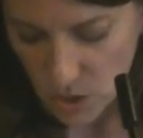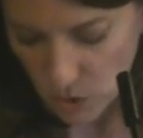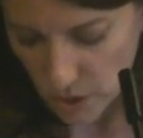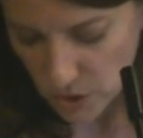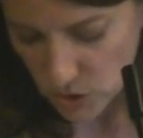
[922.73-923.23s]

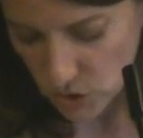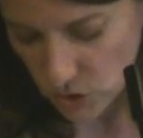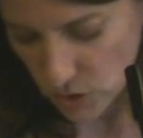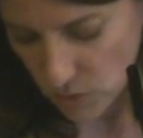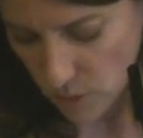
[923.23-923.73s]
no longer
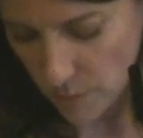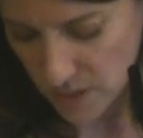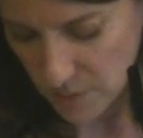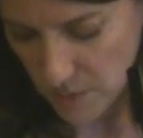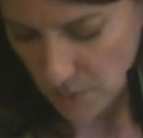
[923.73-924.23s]
certain of what
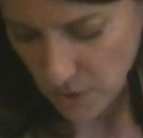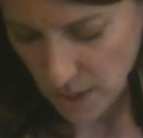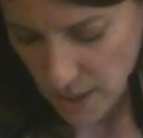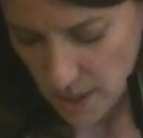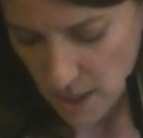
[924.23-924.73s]
was a
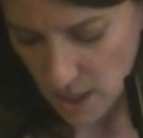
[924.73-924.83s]
memory